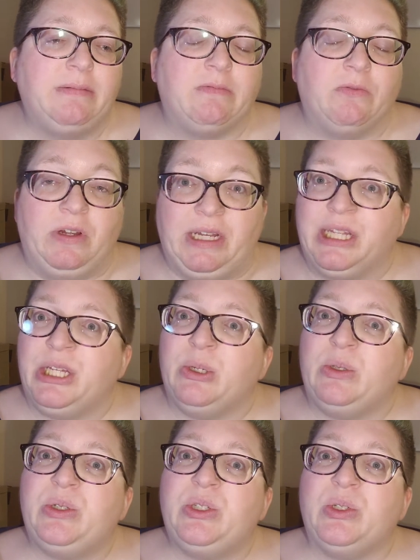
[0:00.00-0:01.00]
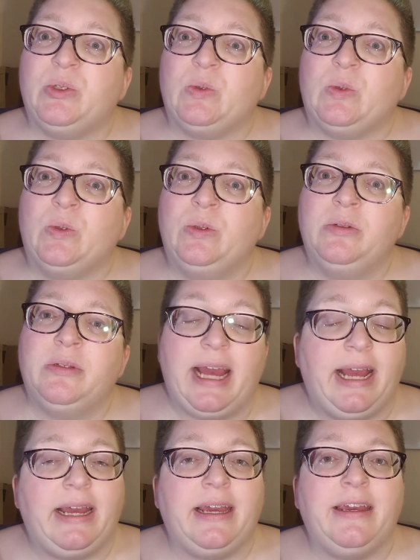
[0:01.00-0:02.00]
really used to
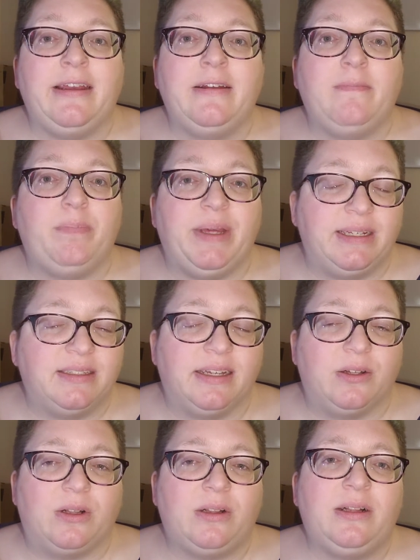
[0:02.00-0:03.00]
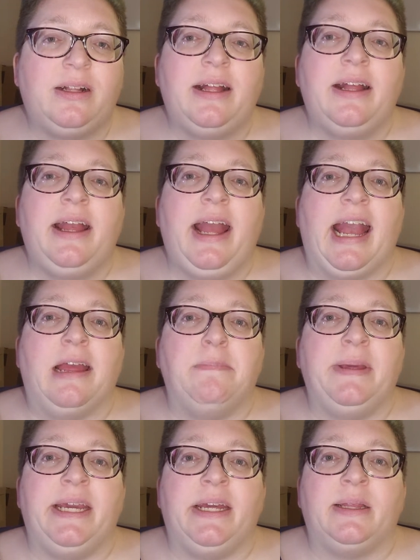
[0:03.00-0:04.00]
A, being single, and
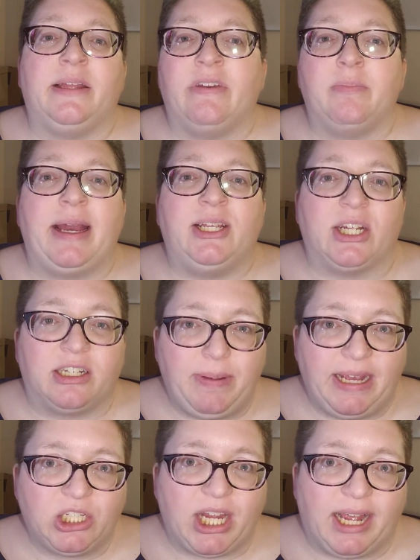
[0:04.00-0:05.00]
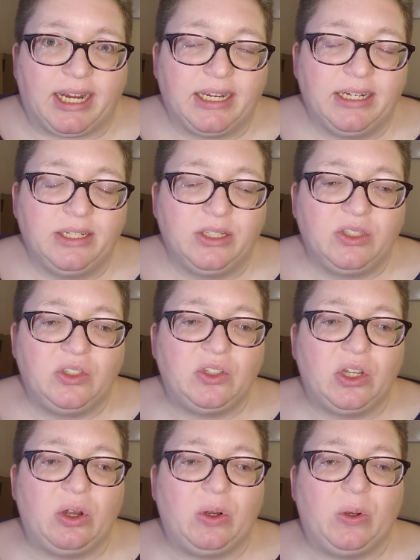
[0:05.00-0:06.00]
B, living paycheck to paycheck.
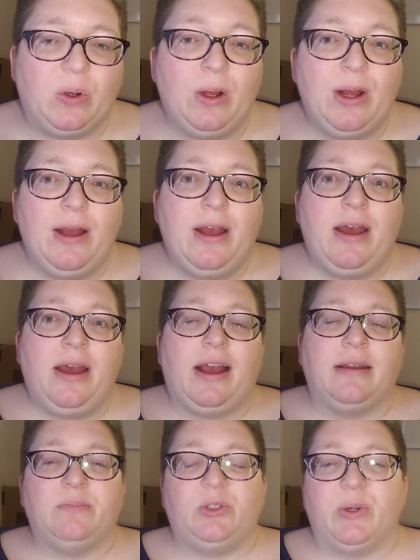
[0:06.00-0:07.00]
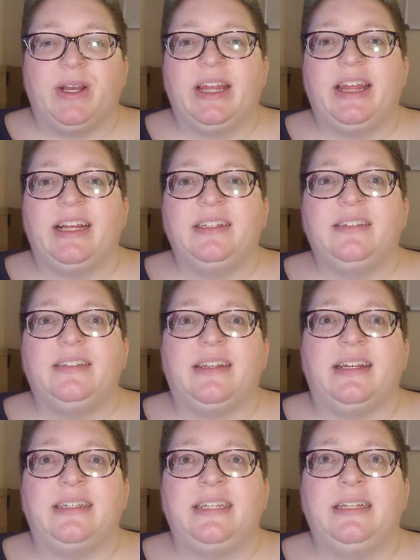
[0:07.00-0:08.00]
So I'm doing things
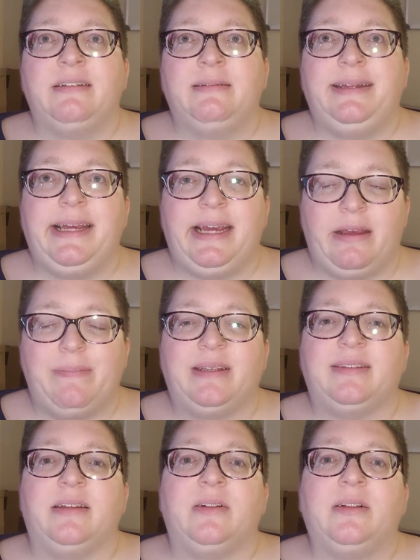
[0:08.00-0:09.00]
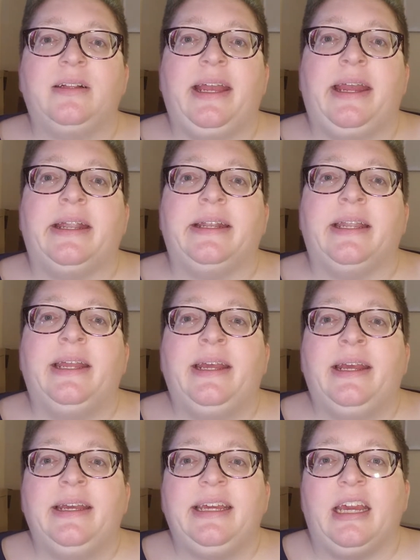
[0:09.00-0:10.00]
that keep me single and
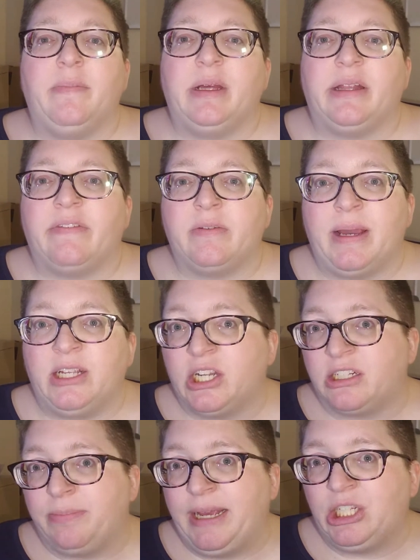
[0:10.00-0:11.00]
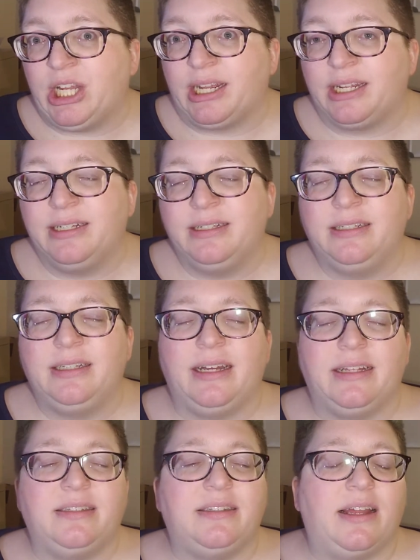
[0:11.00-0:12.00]
keep me living paycheck to paycheck
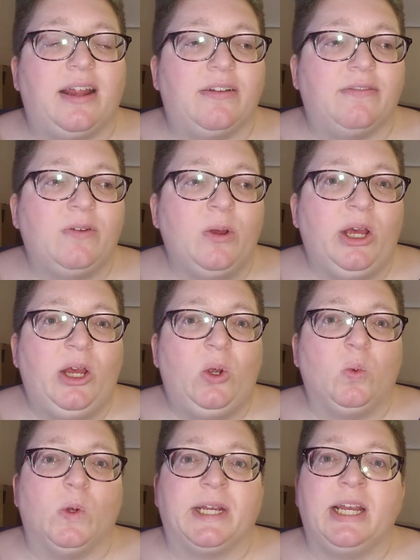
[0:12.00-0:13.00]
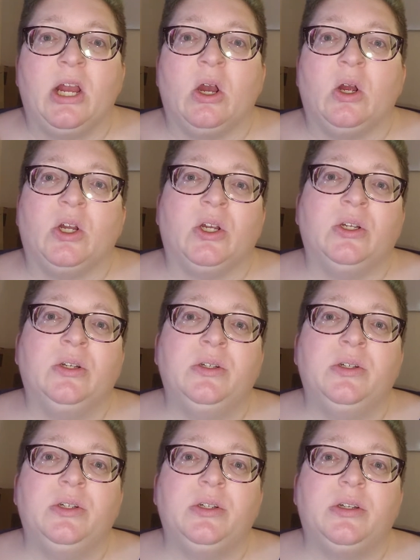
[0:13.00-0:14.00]
instead of working harder
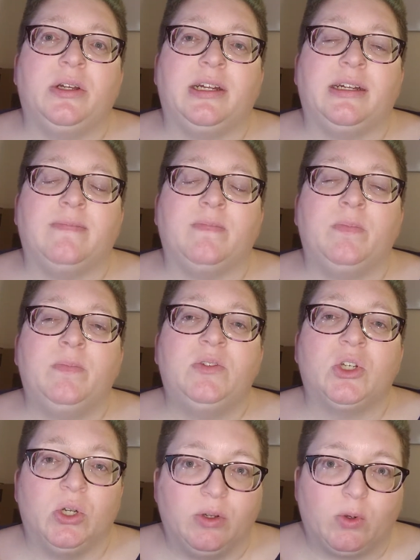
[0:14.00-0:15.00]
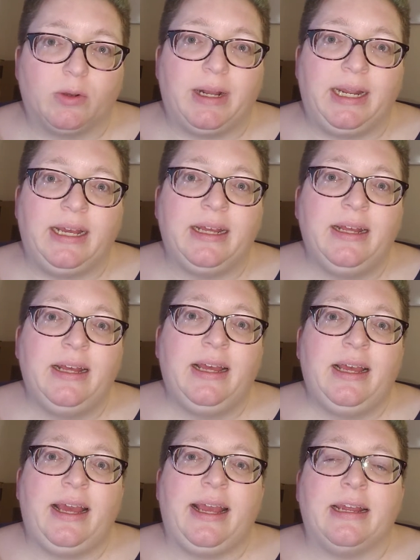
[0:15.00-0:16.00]
to earn more money
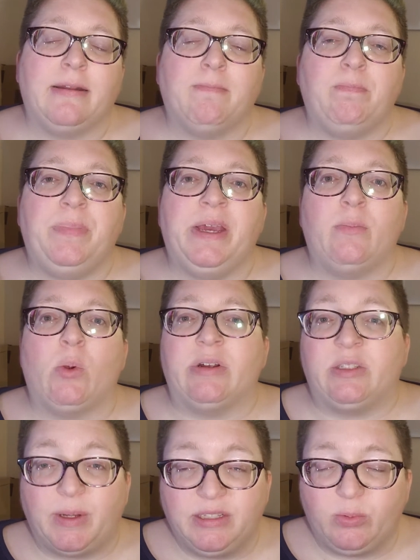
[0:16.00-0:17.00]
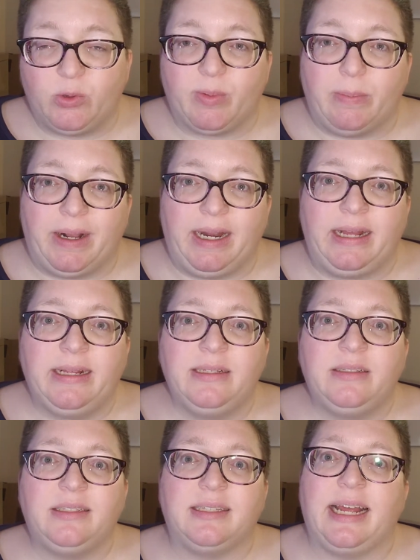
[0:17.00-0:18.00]
and being more responsible with my money
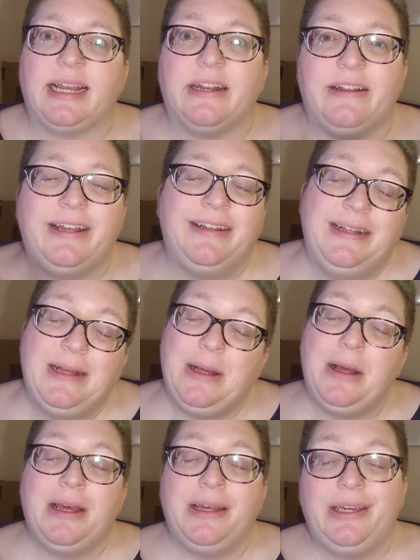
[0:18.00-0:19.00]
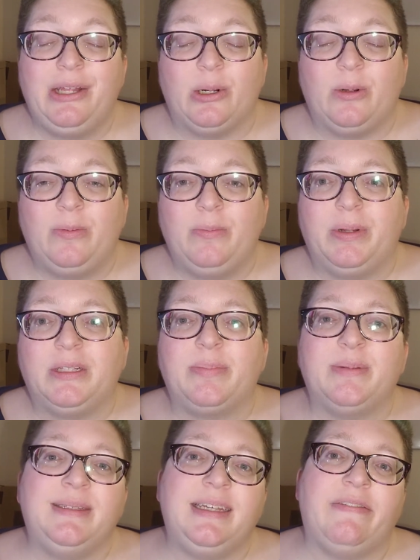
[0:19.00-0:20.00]
so that I can, build up
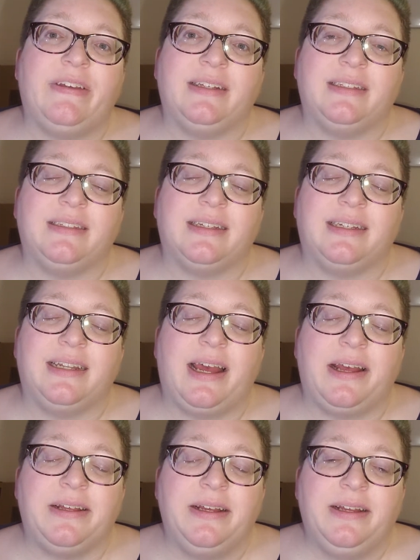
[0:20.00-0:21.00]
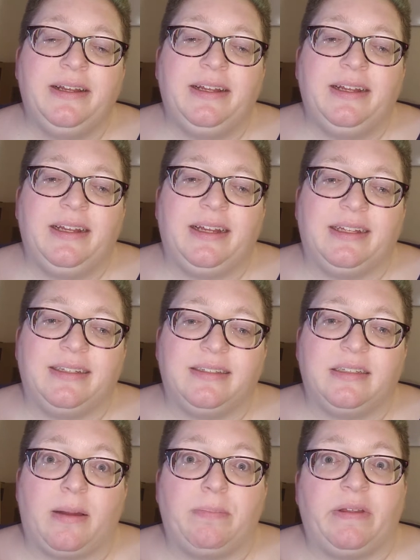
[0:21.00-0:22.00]
some savings and
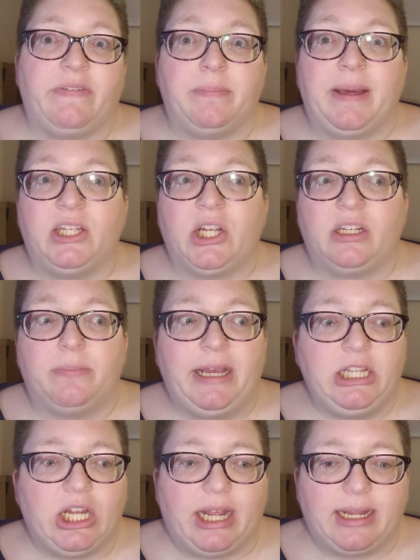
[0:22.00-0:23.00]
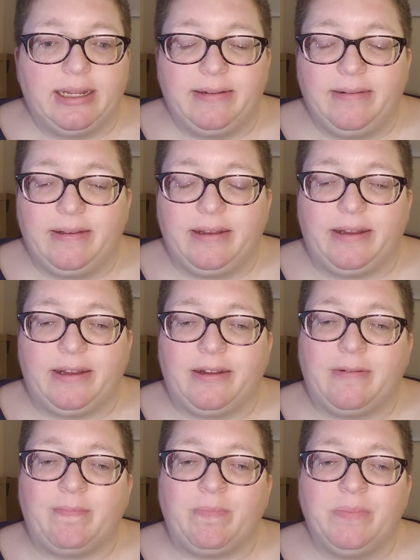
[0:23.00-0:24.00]
stop living paycheck to paycheck.
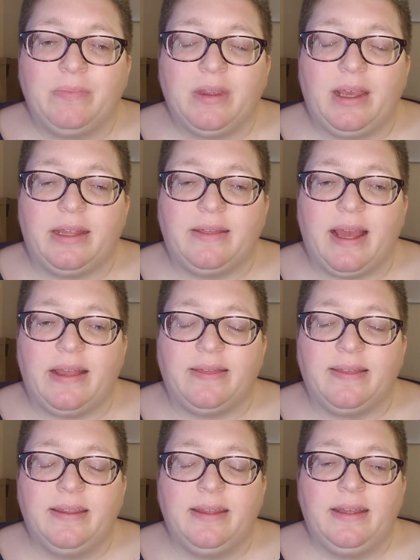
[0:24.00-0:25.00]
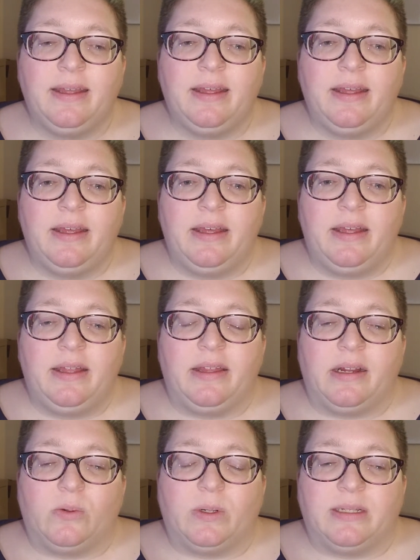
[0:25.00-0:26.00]
And then
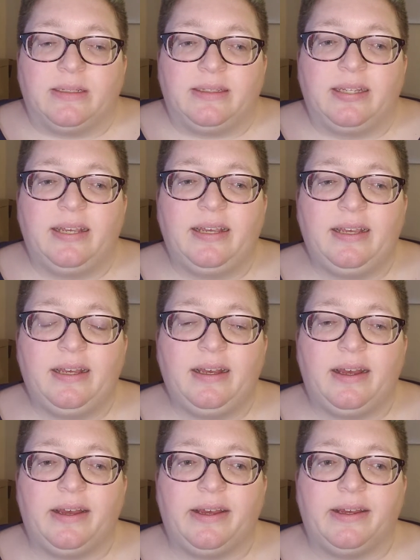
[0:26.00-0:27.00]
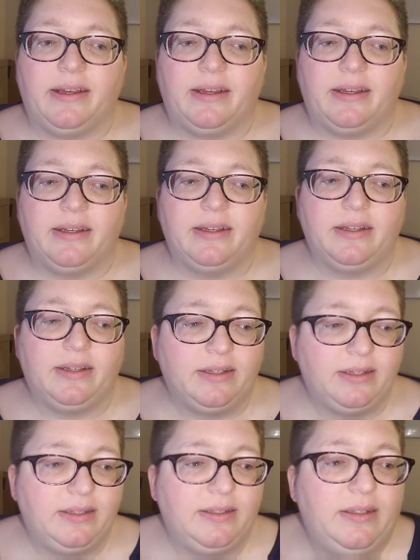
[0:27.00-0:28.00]
there was, there
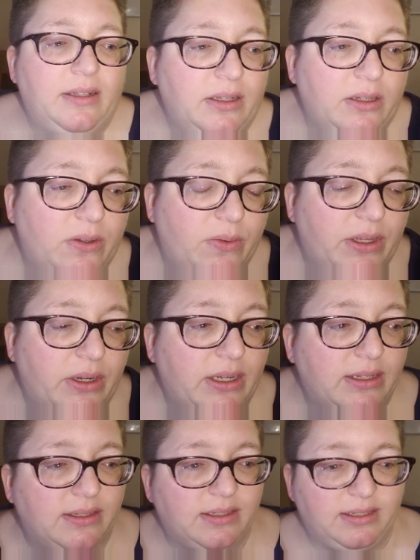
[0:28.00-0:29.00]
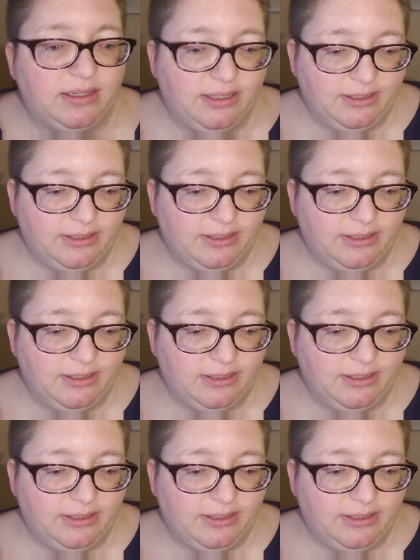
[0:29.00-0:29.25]
it is,